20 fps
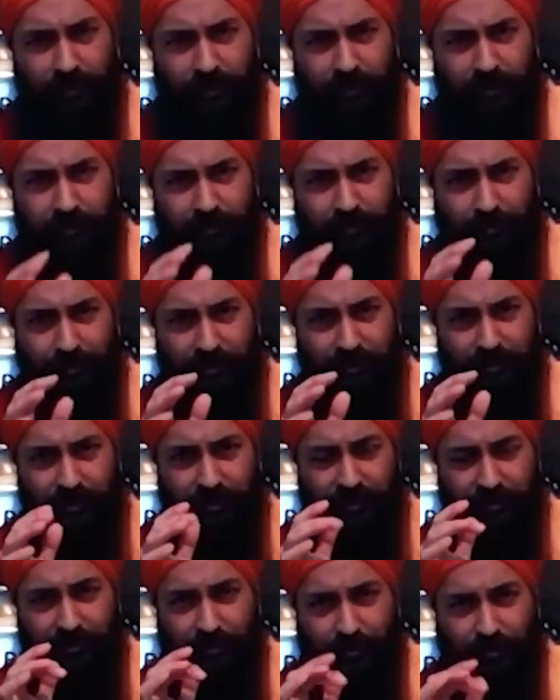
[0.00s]

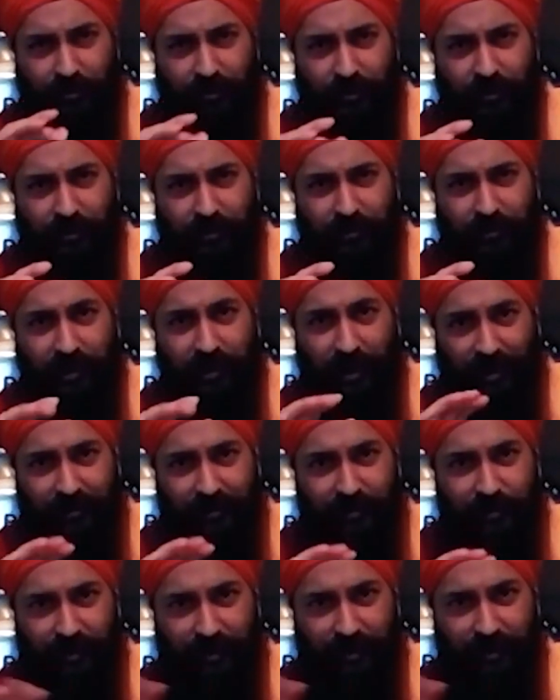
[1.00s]
expressing the words
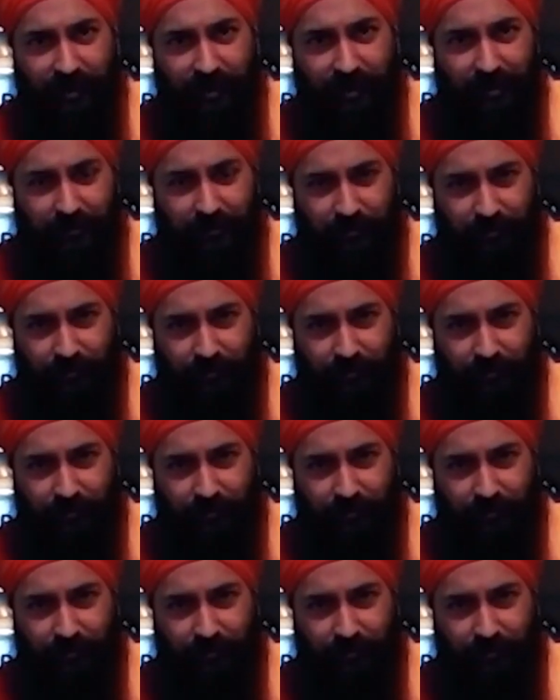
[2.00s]
as they are.